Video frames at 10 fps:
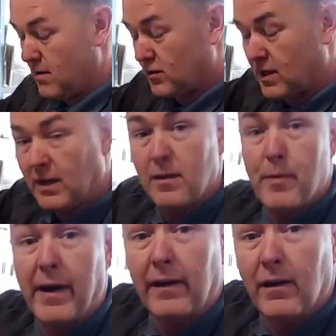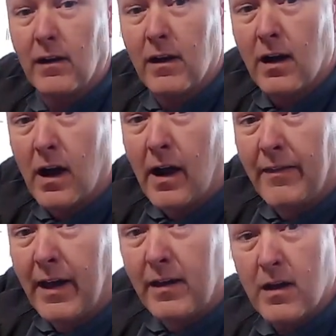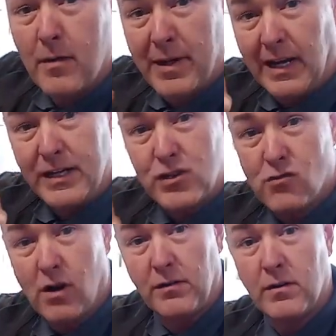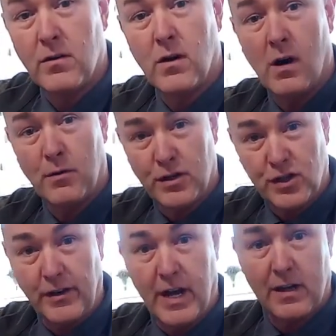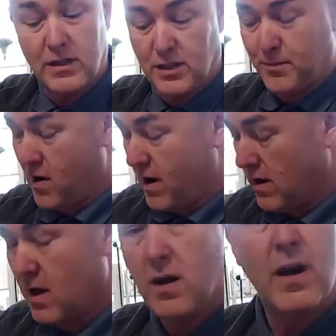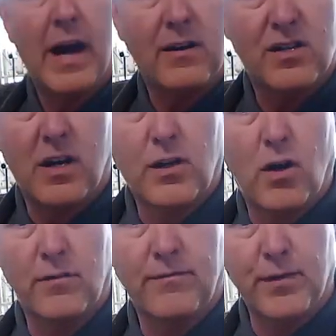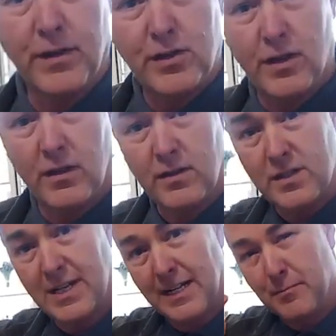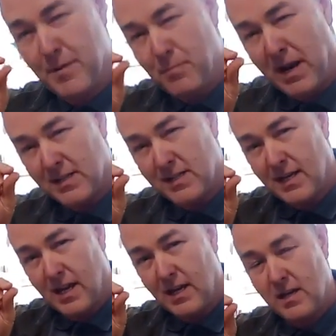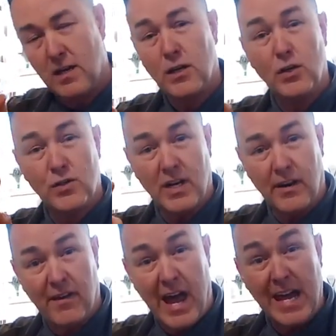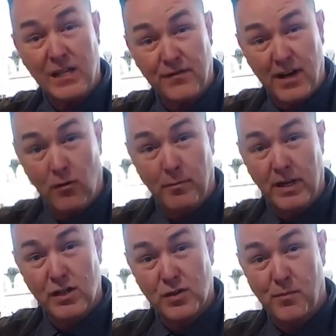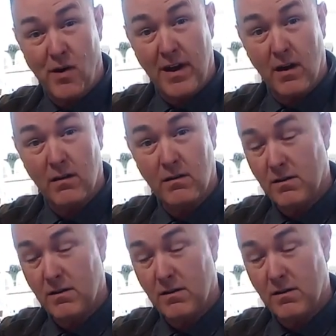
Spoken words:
Just getting the paint. And then a bit later on, I'm going to show you how to spray outside garden furniture that's a little bit plasticky, using an HVLP sprayer